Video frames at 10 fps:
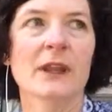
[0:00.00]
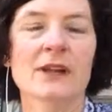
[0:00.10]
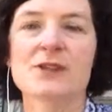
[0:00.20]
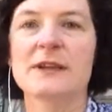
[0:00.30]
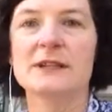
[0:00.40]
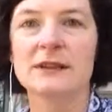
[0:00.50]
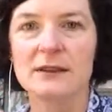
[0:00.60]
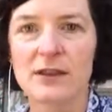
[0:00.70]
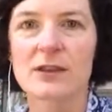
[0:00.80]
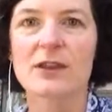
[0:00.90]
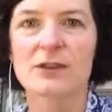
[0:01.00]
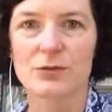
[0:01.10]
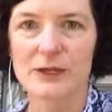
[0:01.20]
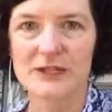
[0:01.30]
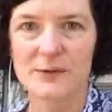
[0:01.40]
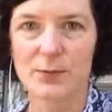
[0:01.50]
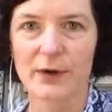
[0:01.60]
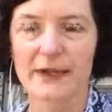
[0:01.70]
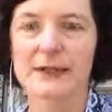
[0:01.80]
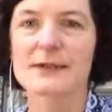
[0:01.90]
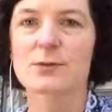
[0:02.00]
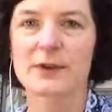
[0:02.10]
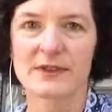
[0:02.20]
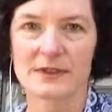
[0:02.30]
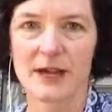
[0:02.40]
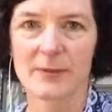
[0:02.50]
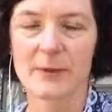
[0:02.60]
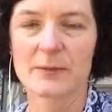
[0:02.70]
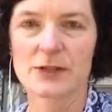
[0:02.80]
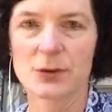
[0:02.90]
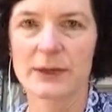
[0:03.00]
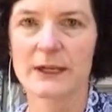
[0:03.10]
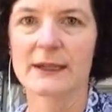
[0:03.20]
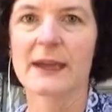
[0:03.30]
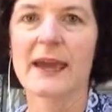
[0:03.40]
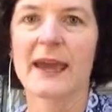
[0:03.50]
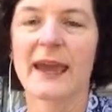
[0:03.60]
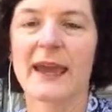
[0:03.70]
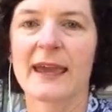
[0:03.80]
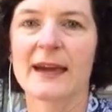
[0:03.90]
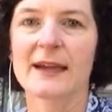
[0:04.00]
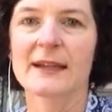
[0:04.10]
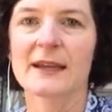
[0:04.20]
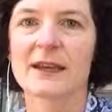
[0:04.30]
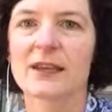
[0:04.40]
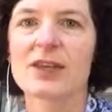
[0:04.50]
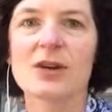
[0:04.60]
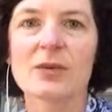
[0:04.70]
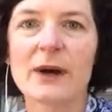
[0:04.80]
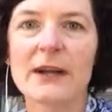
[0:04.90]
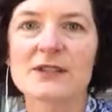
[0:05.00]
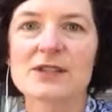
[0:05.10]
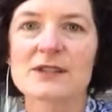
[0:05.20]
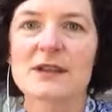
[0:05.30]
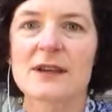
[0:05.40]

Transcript: So I did the 3 sprints with the time in between, and you know what? Just